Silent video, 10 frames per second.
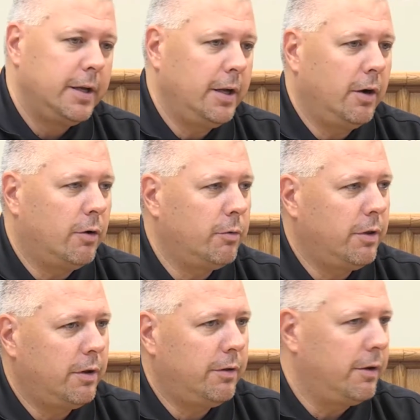You know,
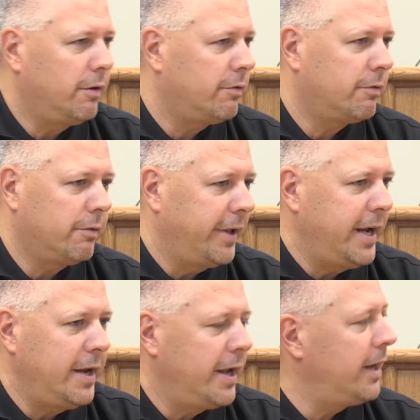there's
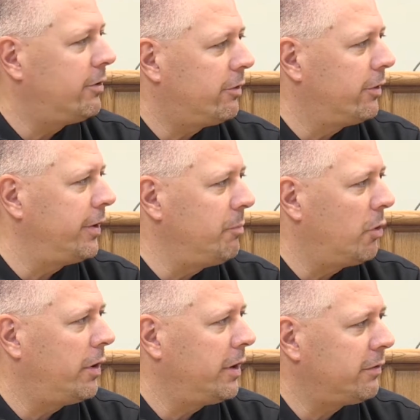late nights, early
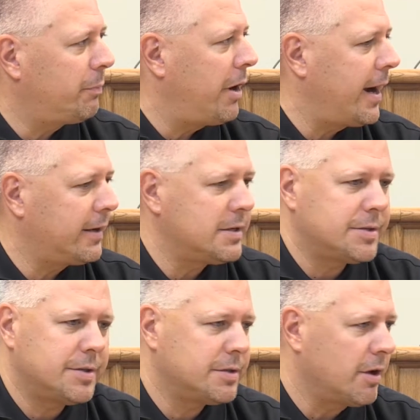mornings,
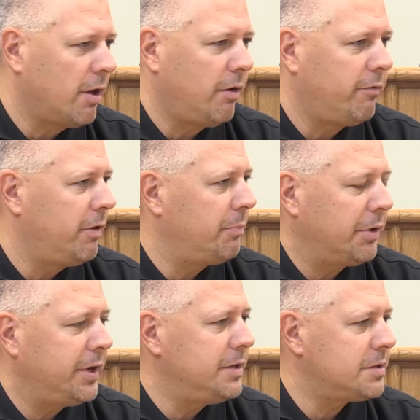practices all over the
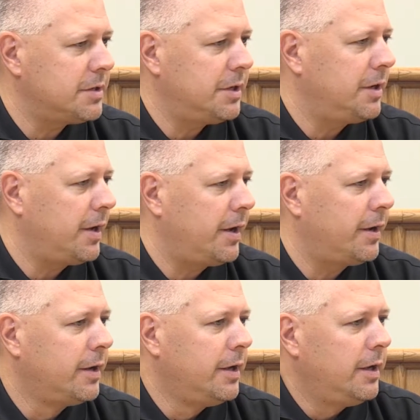place, and
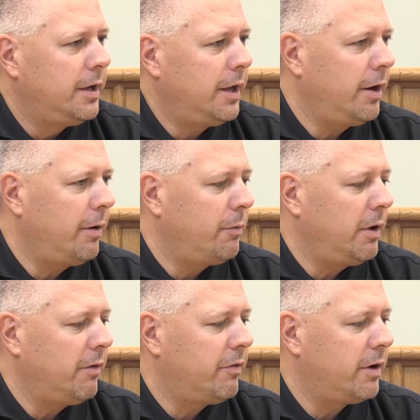
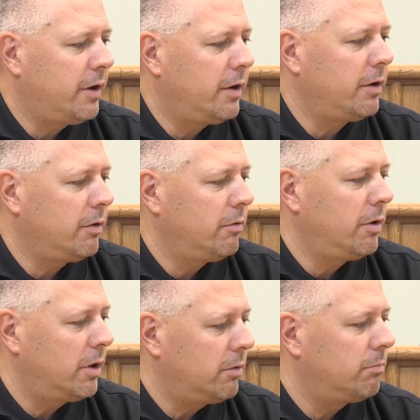we have
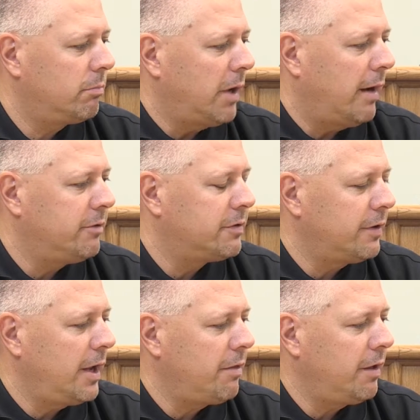
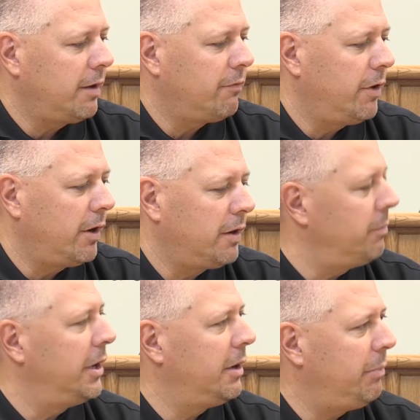obviously, I think, very
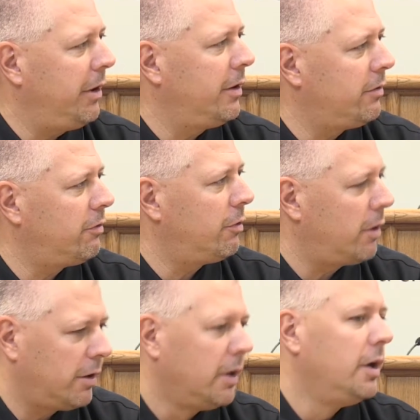committed parents who
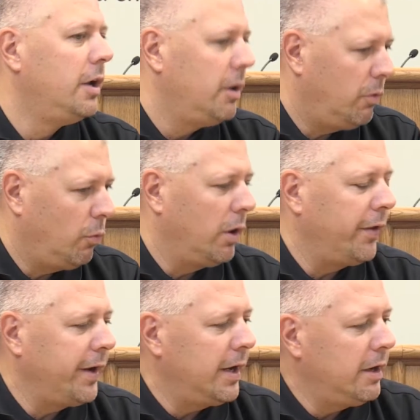are
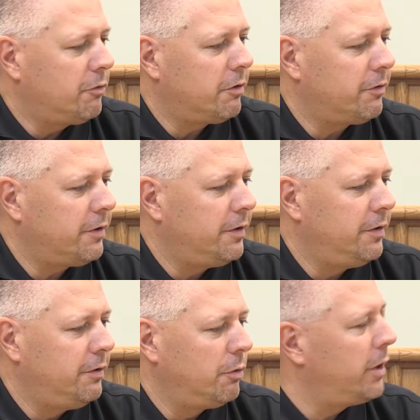willing and interested
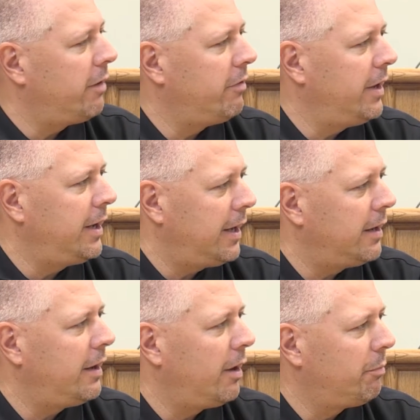to do whatever they
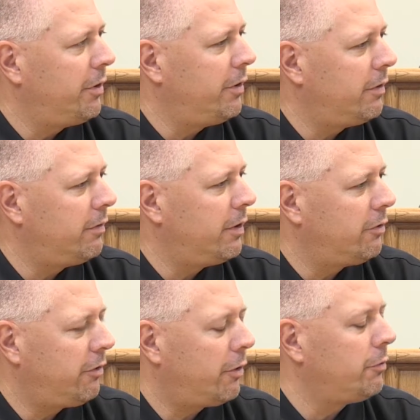can to help
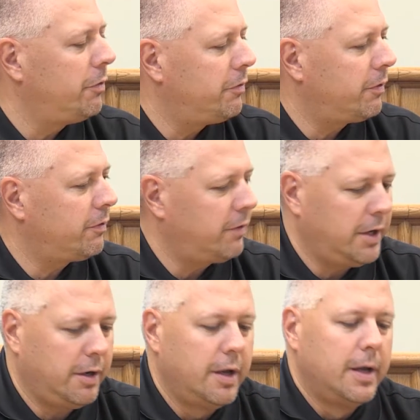their children
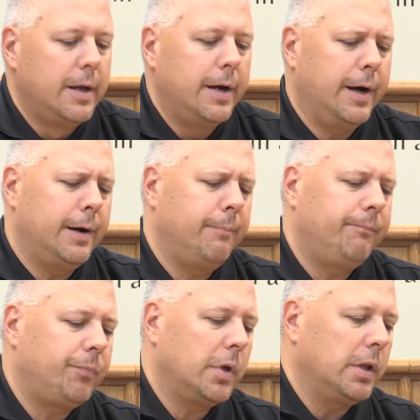succeed.
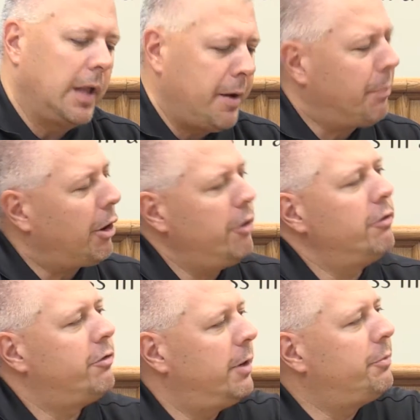A lot of
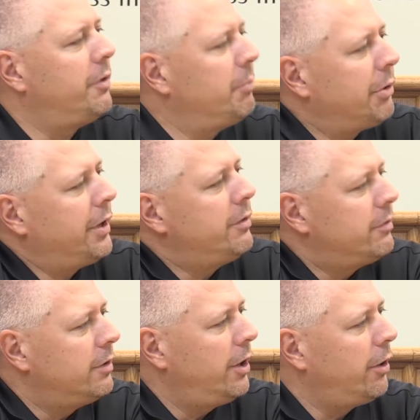partnerships in
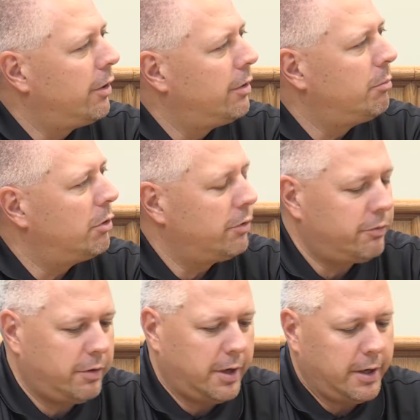place here, Bruce.